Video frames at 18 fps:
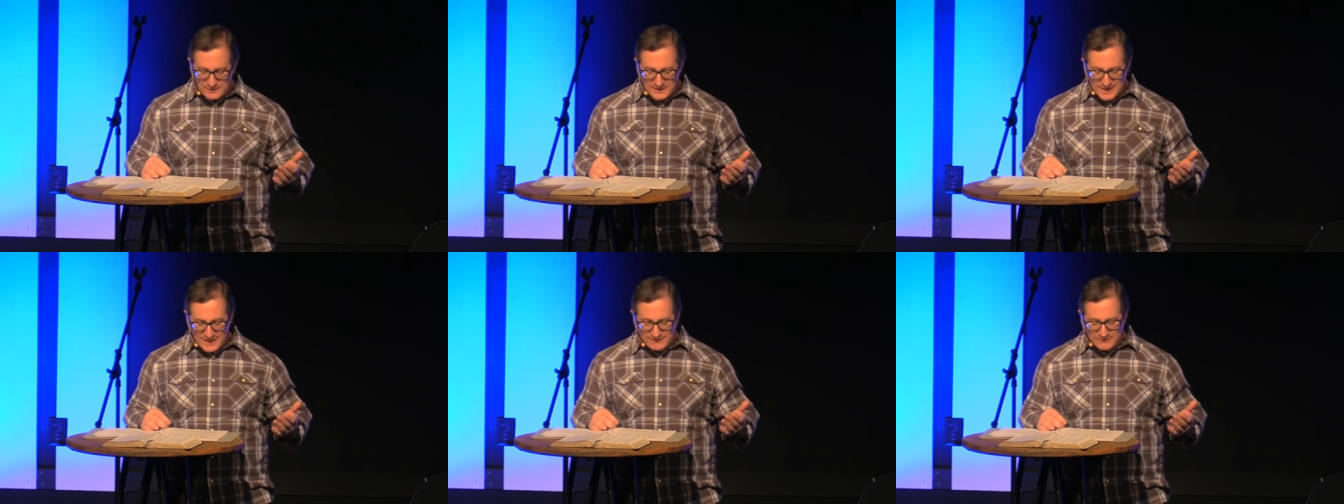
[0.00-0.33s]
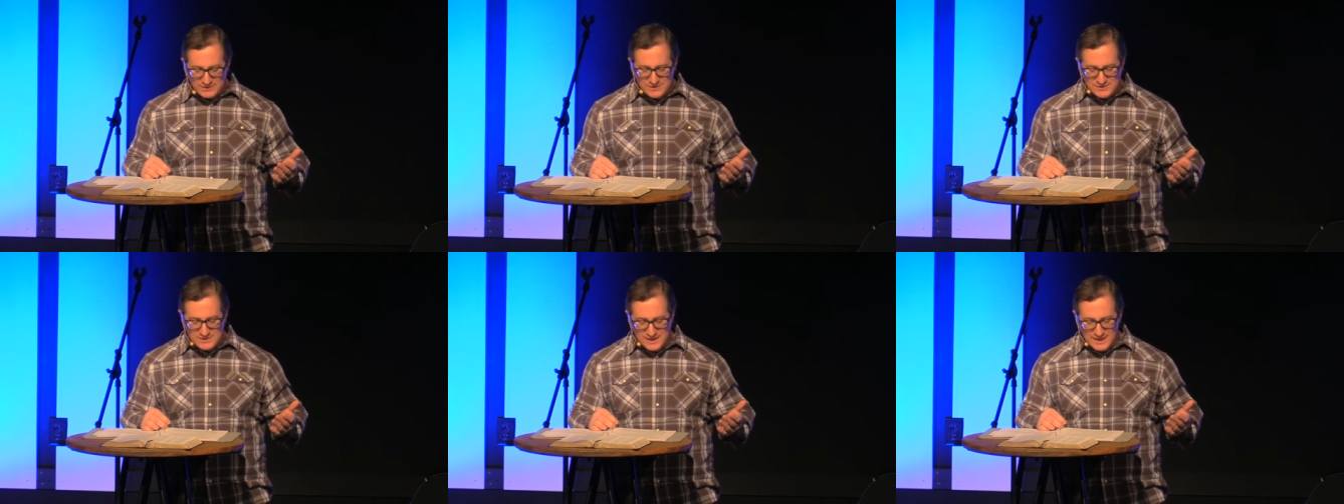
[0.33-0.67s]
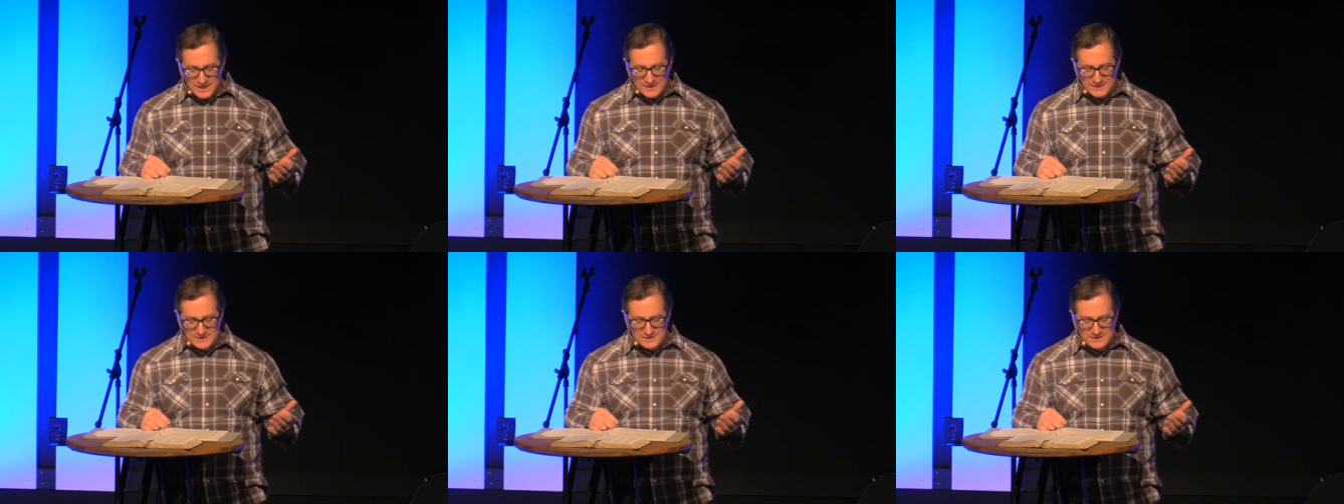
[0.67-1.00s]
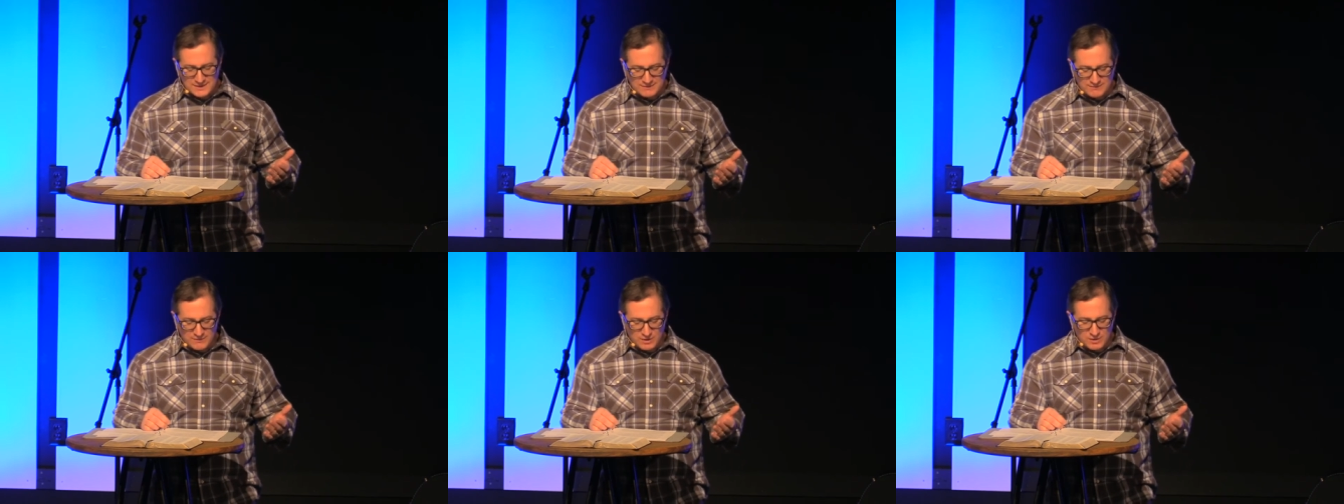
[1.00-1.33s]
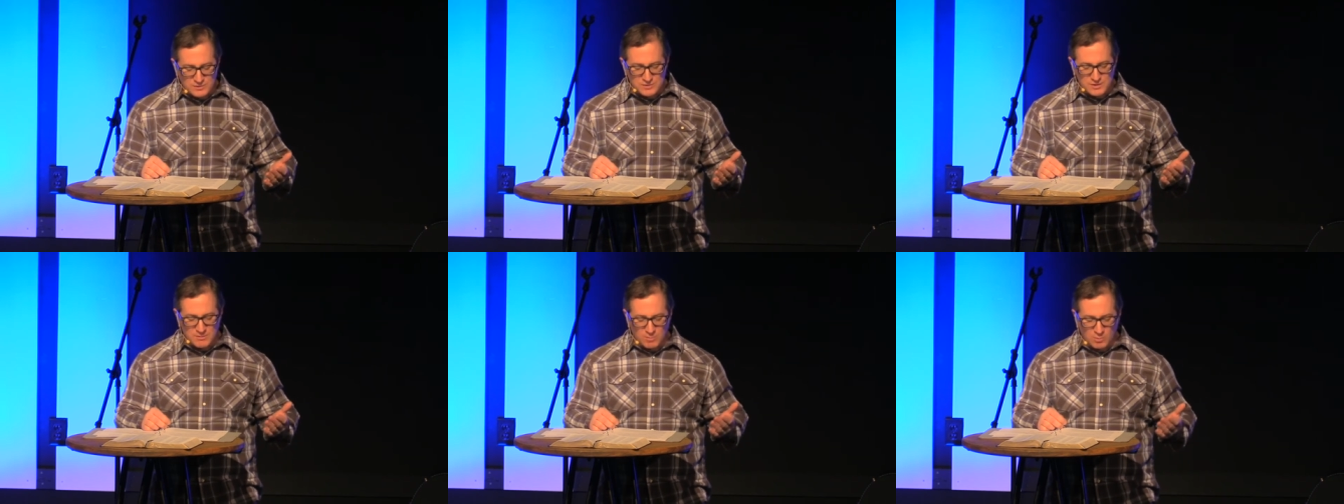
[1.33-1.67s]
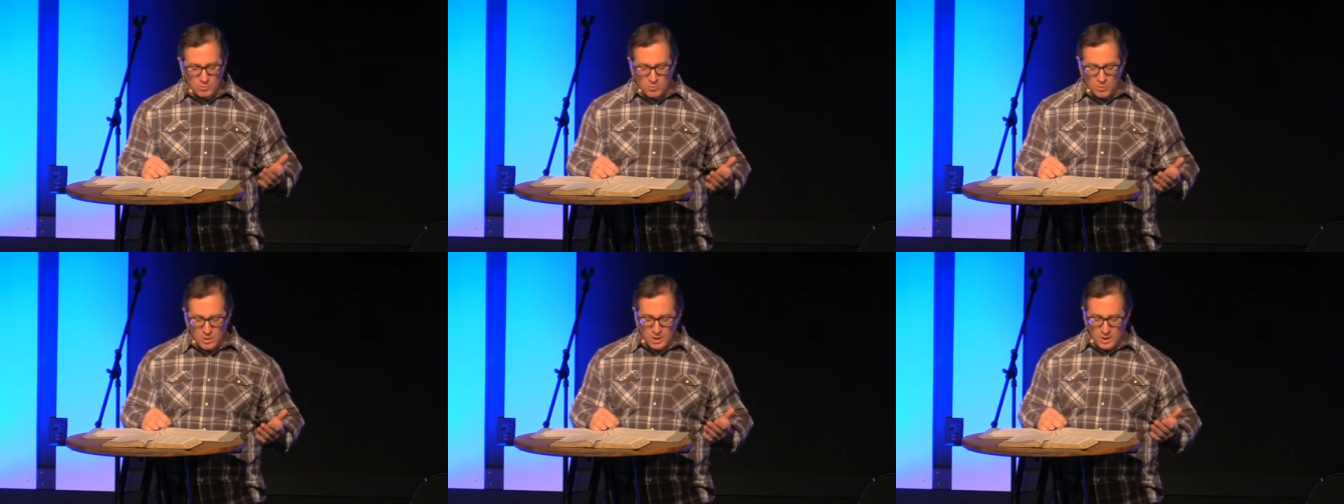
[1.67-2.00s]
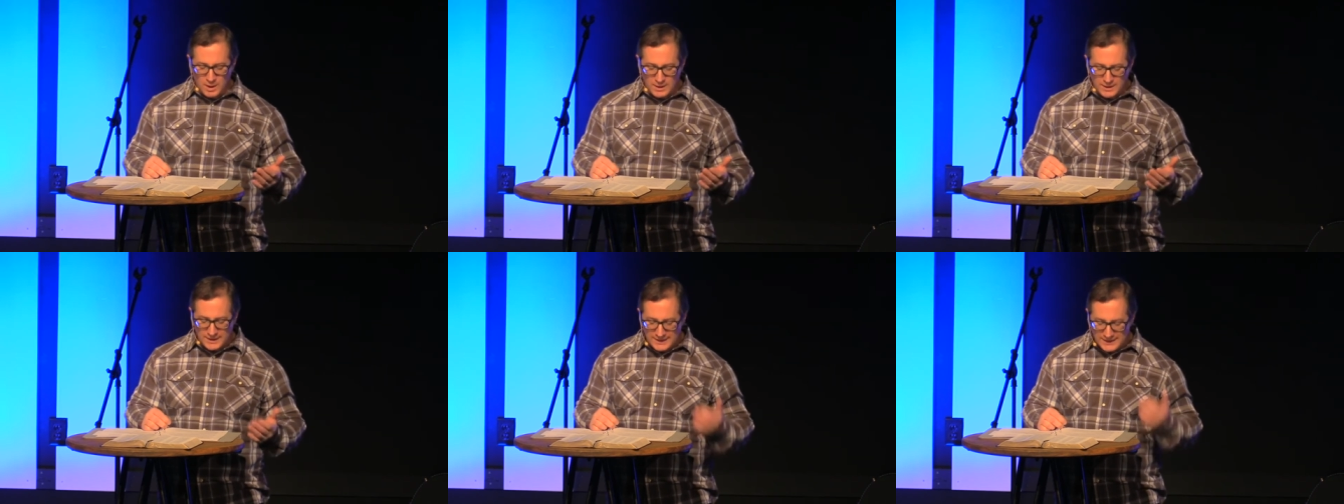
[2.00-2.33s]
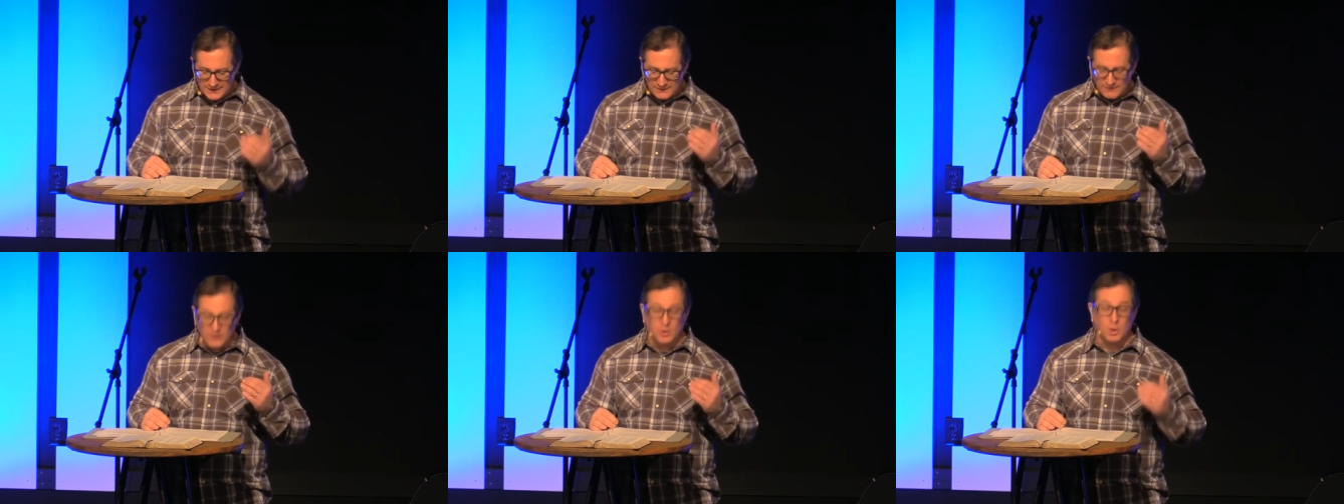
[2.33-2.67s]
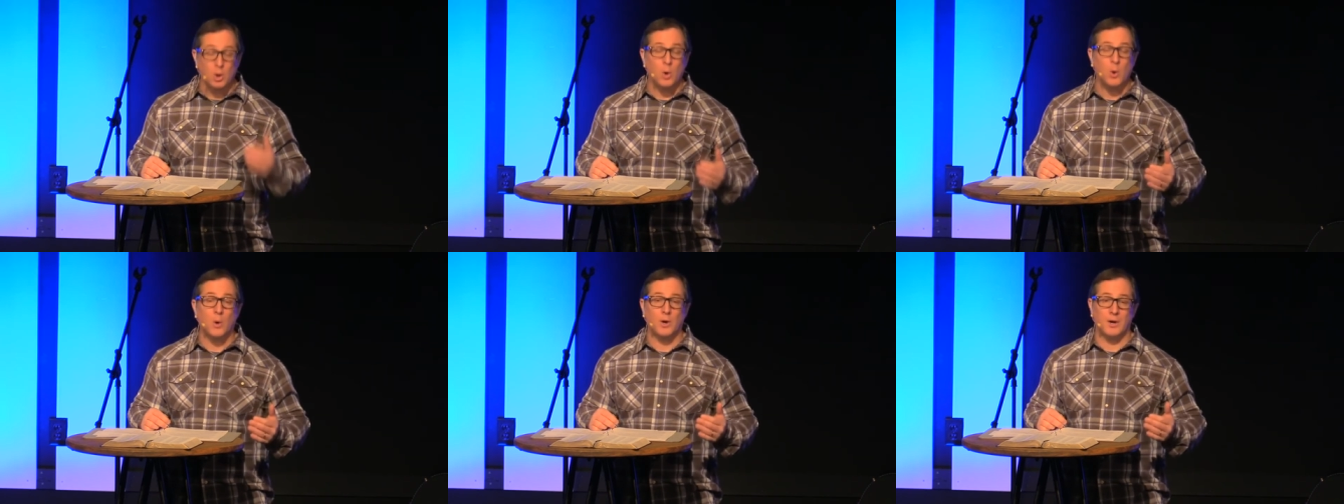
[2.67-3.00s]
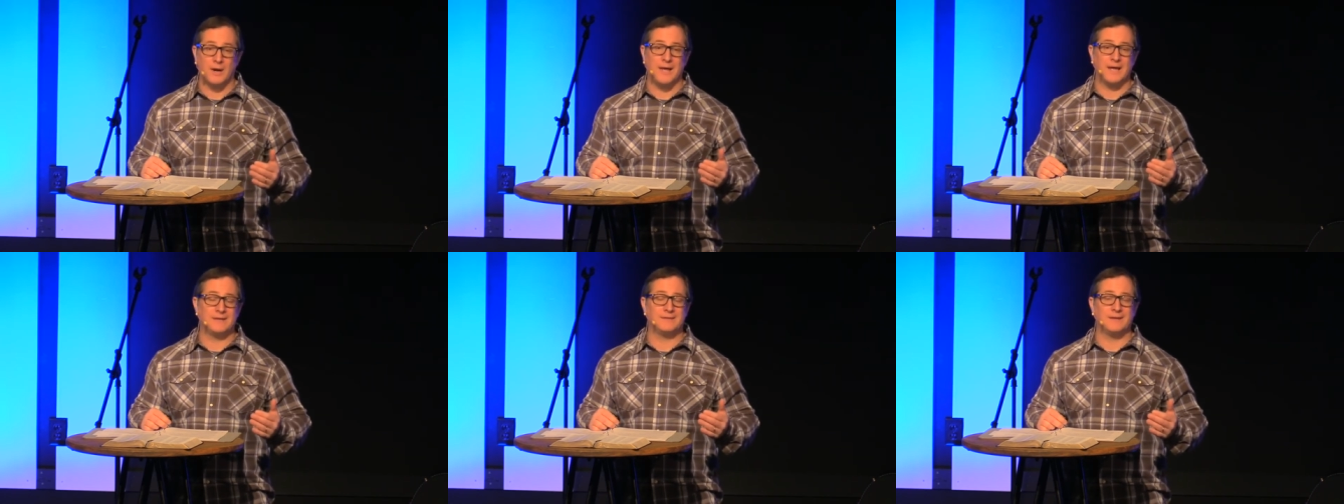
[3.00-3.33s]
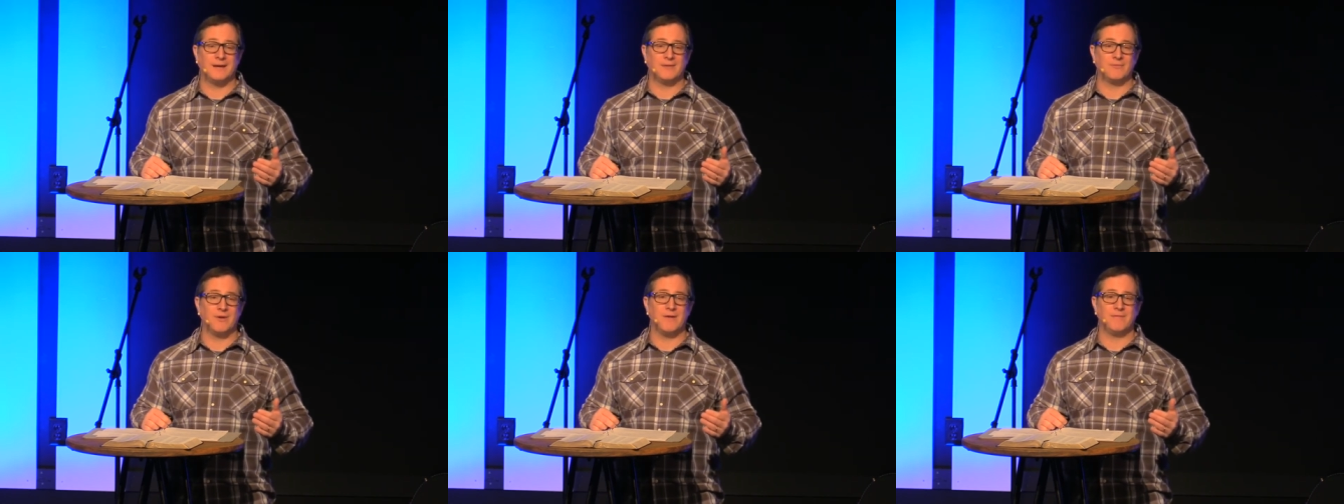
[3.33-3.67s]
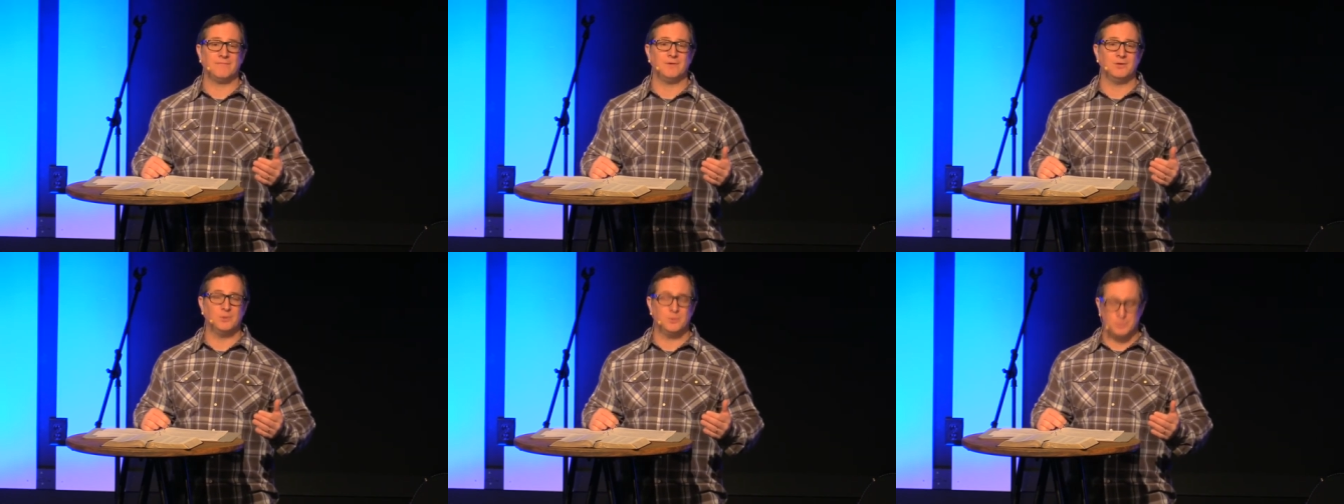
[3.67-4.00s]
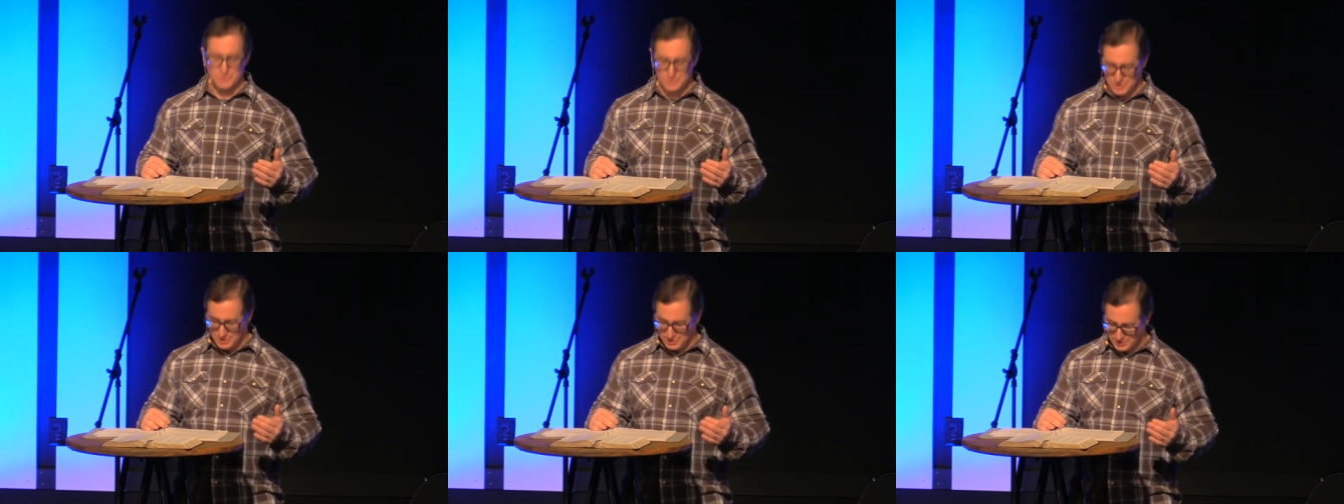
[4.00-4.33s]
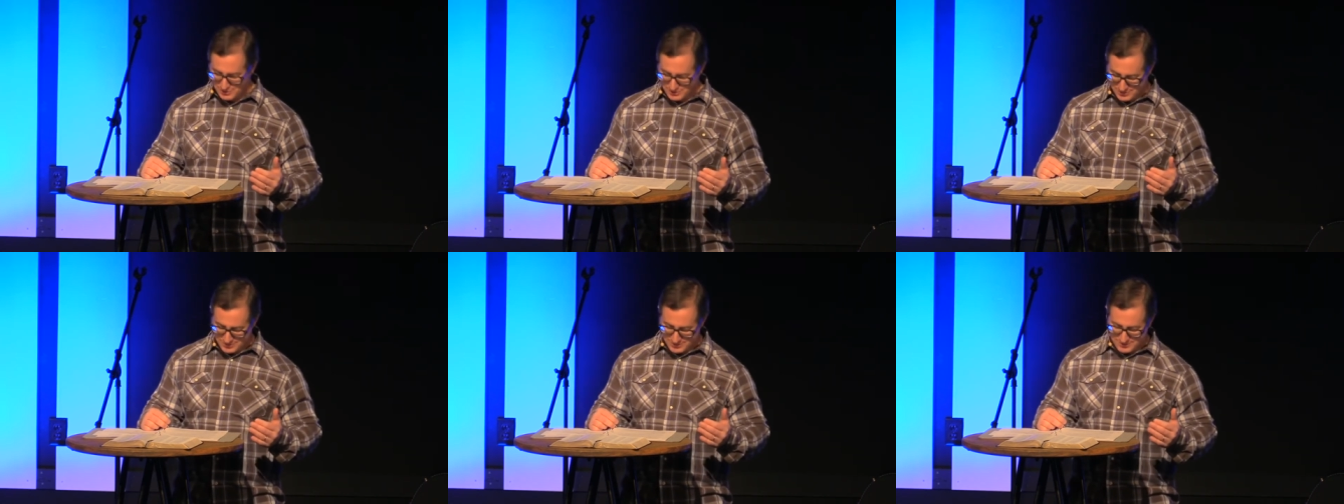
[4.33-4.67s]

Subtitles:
David says in verse number 1, in the Lord I take refuge.